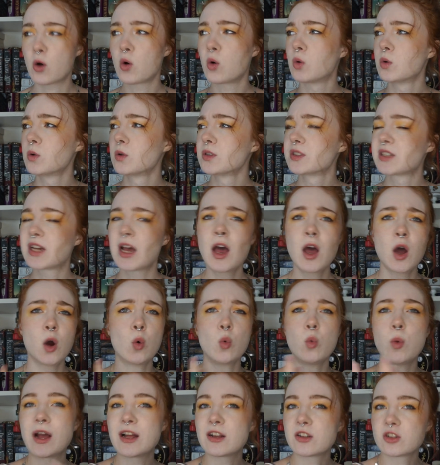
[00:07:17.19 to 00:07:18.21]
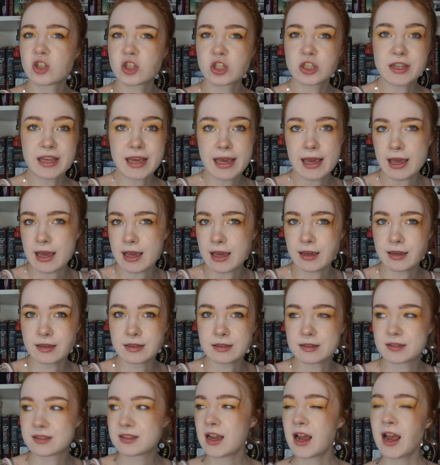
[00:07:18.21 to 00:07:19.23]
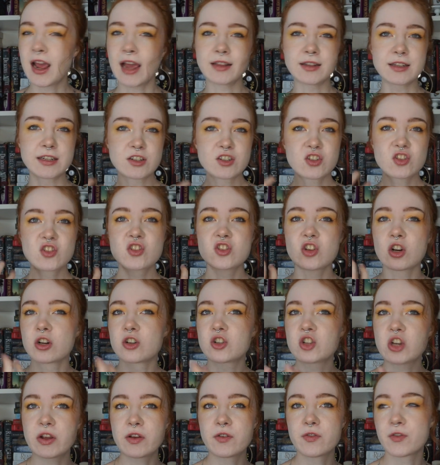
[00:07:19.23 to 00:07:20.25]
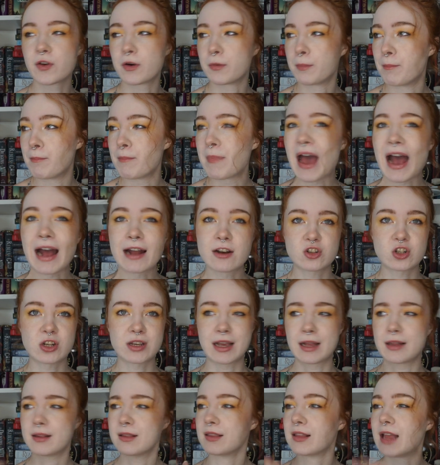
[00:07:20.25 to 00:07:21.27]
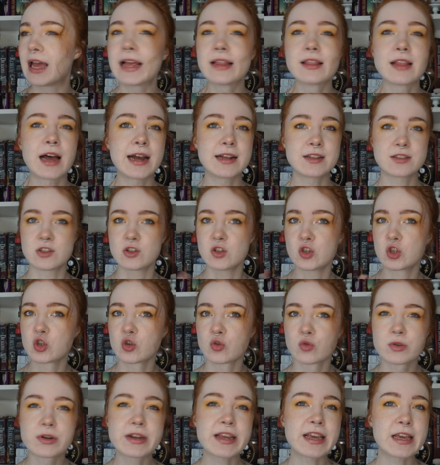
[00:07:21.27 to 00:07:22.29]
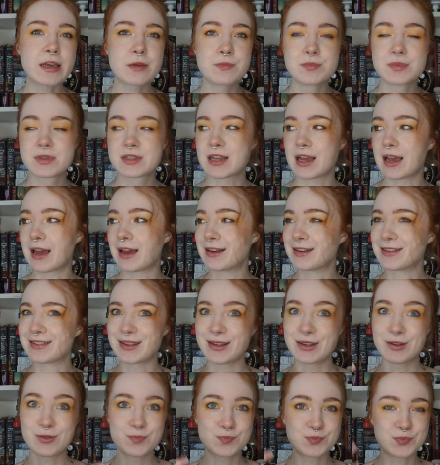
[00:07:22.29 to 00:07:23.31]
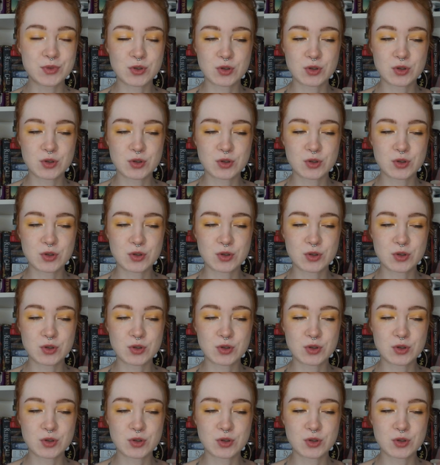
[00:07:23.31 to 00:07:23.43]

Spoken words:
old Welsh kings and, like, searching for magic and ley lines and dreams and, like,